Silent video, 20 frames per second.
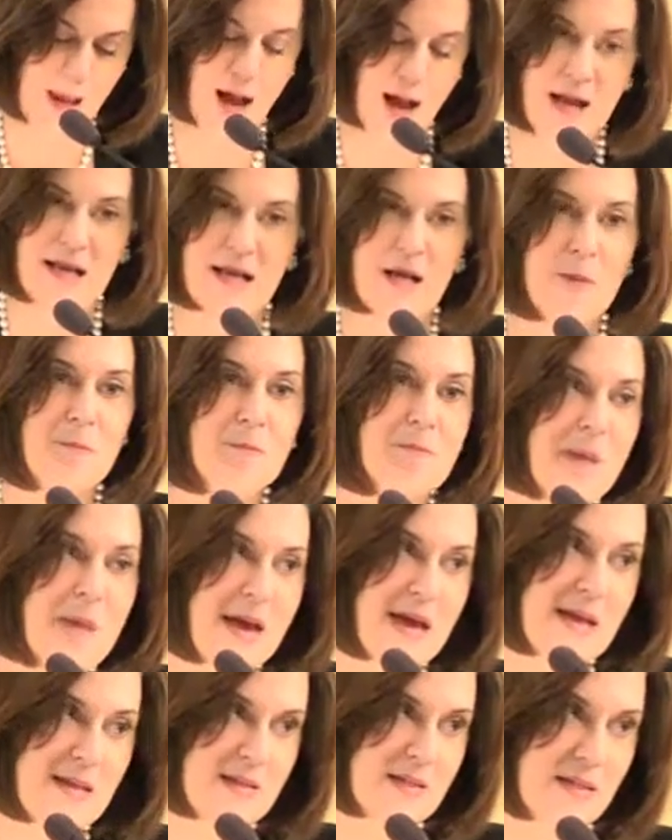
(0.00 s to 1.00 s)
I
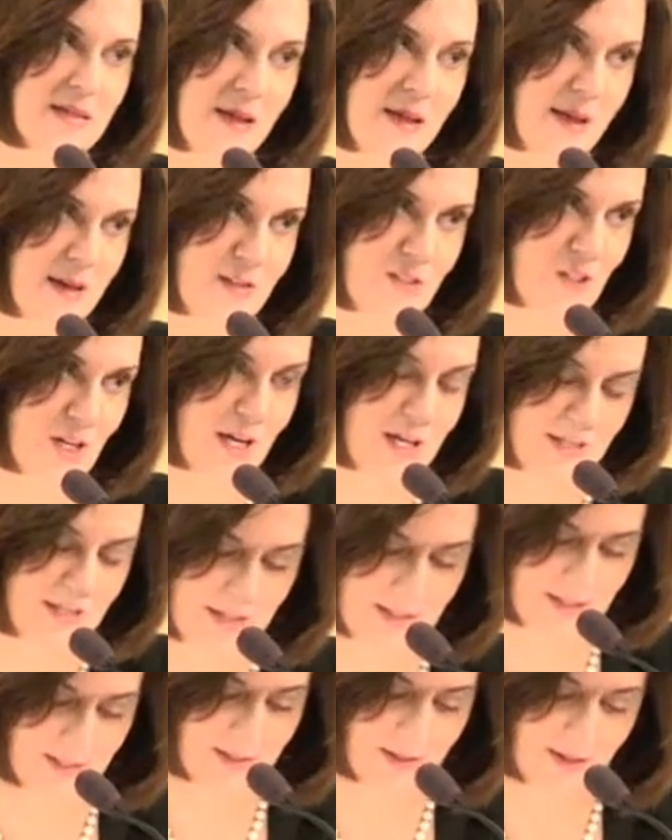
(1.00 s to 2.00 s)
commend
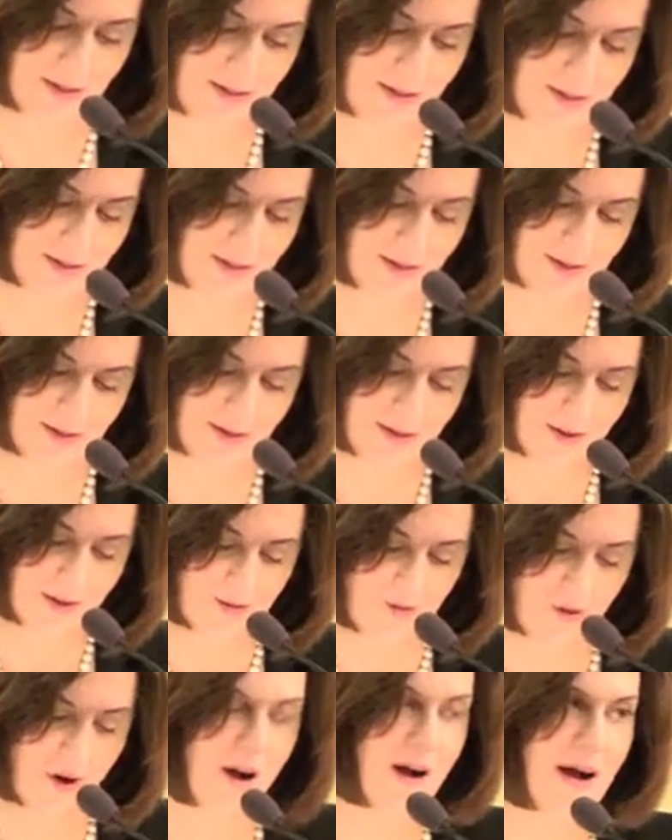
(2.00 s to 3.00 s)
NJDC
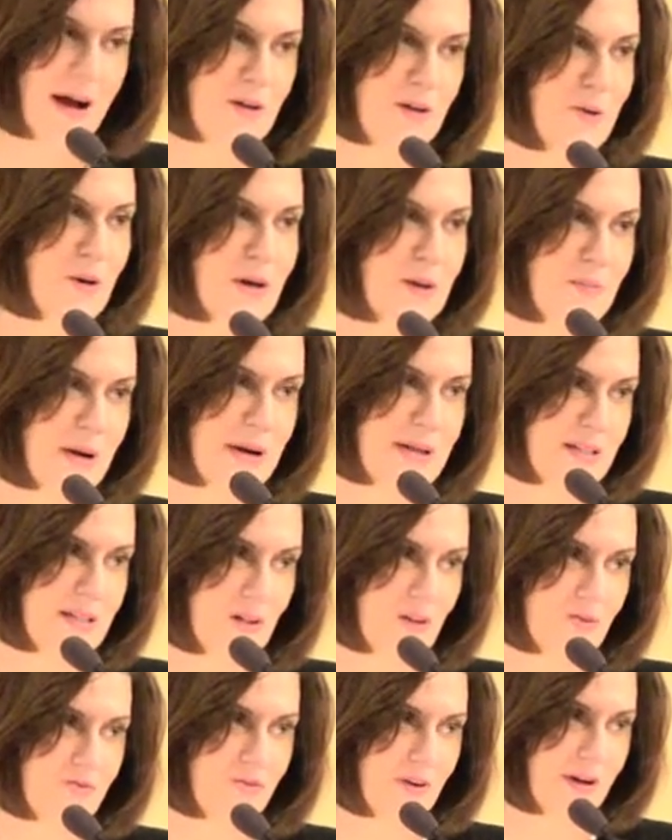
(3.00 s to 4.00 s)
for honoring my
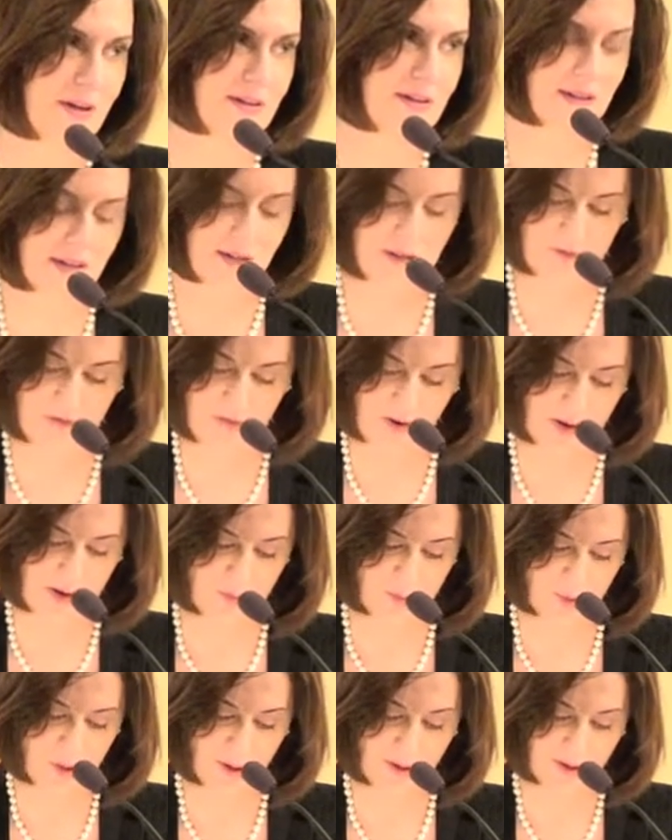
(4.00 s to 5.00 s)
dear friend Ken
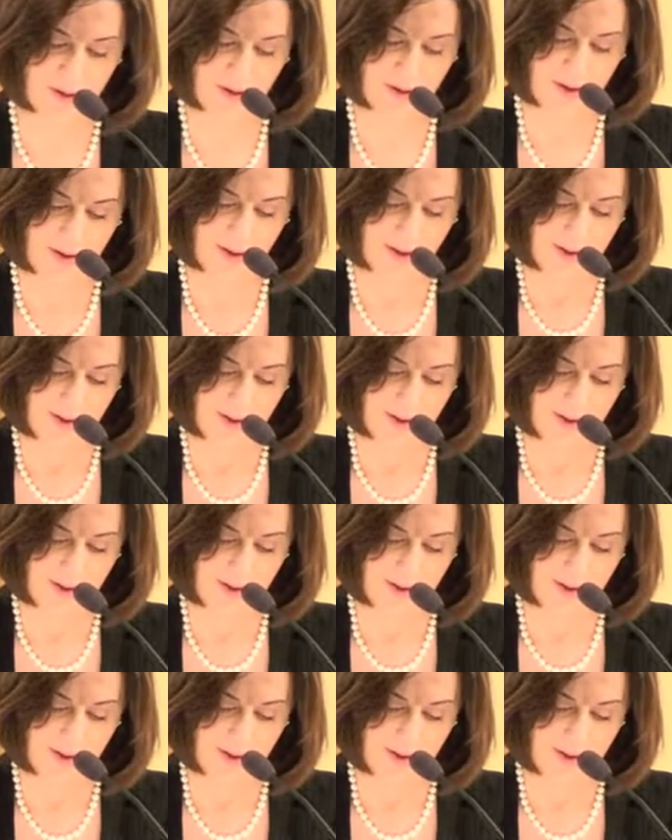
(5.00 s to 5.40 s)
Feinberg